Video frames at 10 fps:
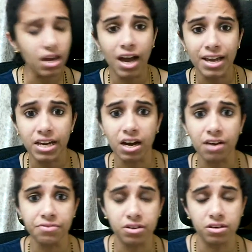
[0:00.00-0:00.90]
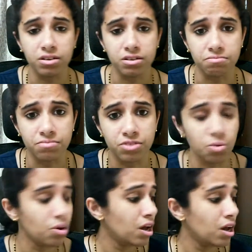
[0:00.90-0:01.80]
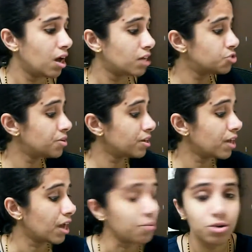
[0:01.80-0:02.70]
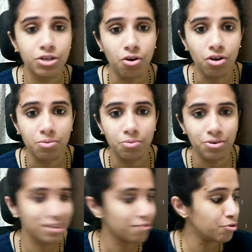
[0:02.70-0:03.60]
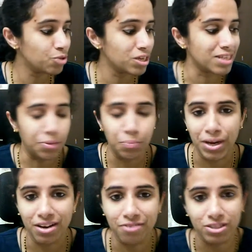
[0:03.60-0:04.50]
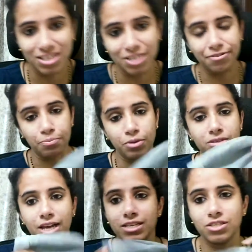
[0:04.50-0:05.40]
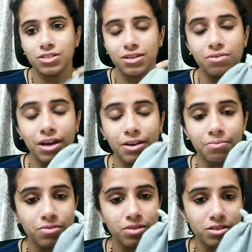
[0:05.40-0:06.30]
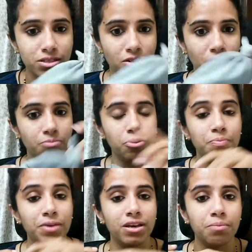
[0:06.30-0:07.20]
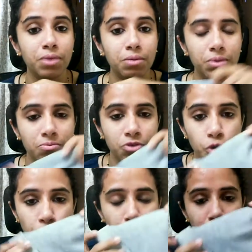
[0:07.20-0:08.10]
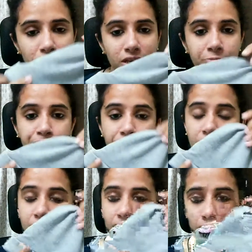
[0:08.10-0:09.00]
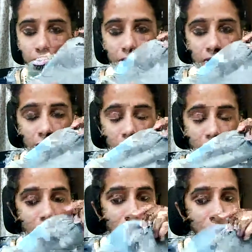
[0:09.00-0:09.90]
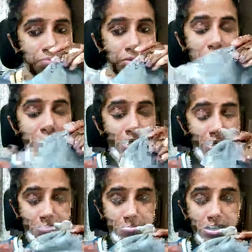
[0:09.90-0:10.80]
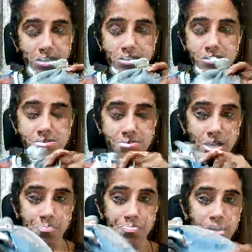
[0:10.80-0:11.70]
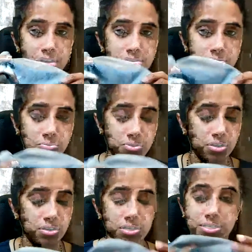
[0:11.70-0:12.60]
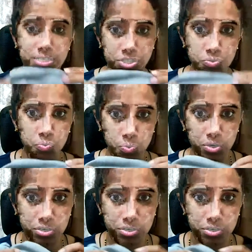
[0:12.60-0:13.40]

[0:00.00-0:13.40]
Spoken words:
I have so today I want to talk about few things I made with knit fabrics. I said this is all about making a baby newborn beanie. So this is a beanie that I made. Okay, so it has two